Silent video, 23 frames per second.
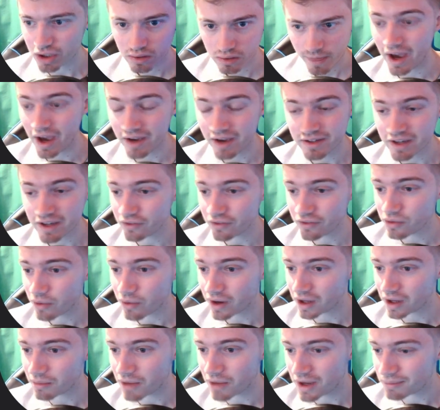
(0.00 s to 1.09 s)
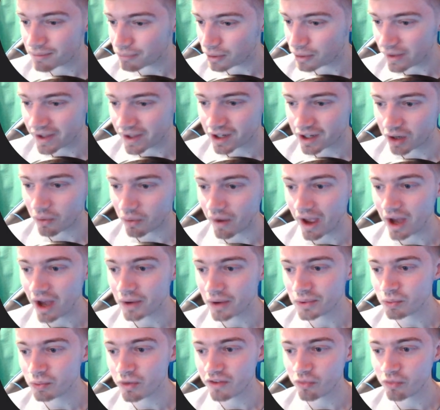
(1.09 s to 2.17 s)
I definitely recommend playing
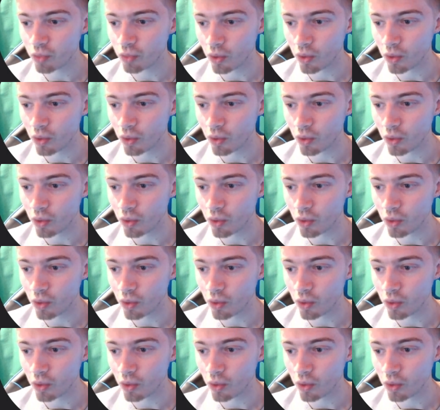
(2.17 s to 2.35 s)
around with